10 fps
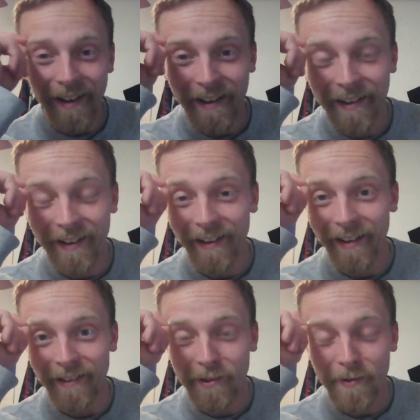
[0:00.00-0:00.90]
In
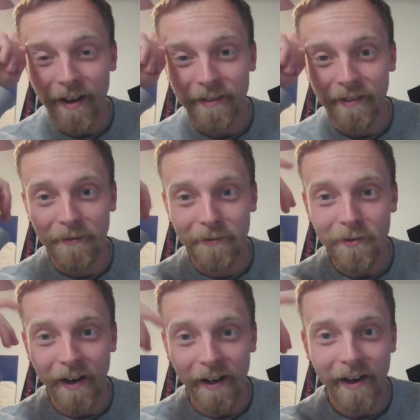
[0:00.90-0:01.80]

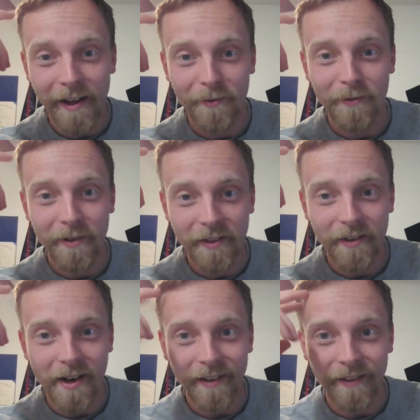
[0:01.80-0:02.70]
2004, I kind of would have
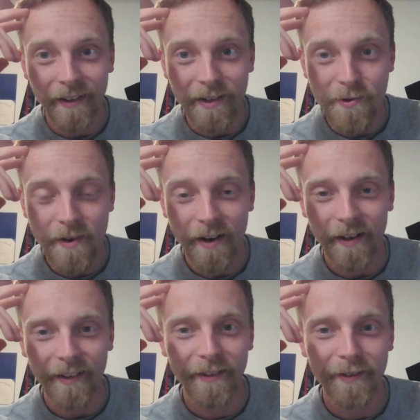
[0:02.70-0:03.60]
thought the
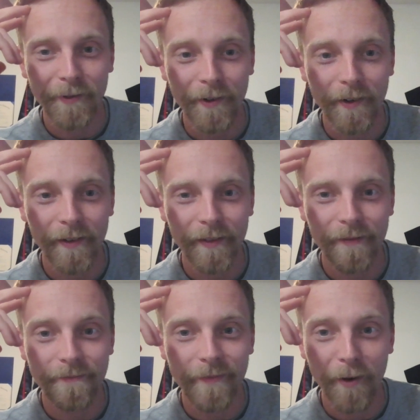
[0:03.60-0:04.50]
Yukons were
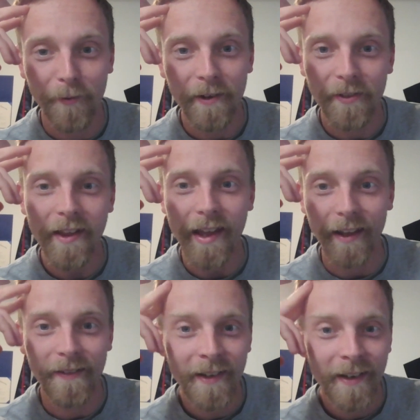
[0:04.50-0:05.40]
a real
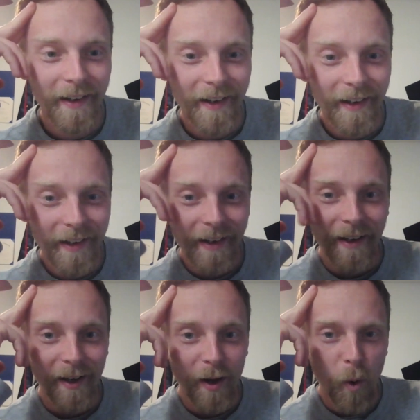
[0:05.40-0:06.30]
thing.
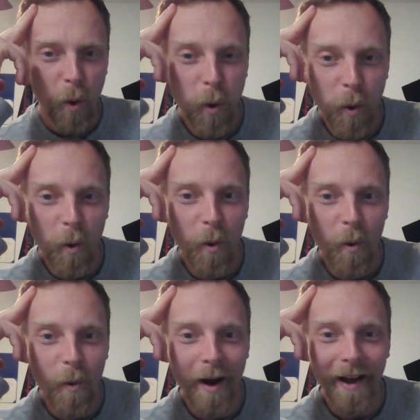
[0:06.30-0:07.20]

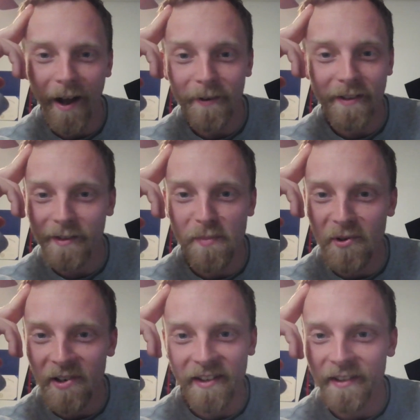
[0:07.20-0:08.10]
How
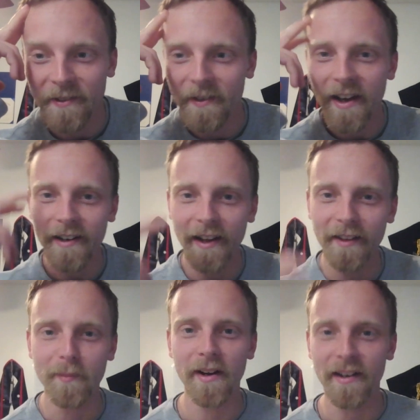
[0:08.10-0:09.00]
disappointing that they're not
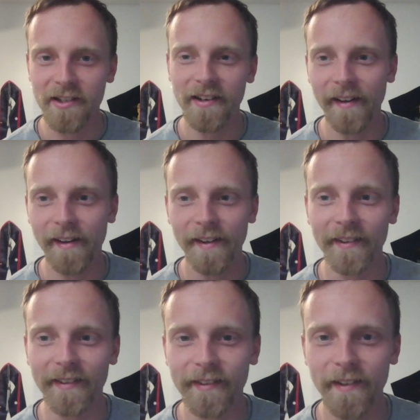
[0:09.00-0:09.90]
as much
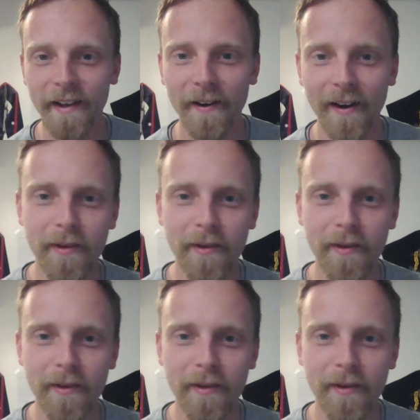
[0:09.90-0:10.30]
as they are.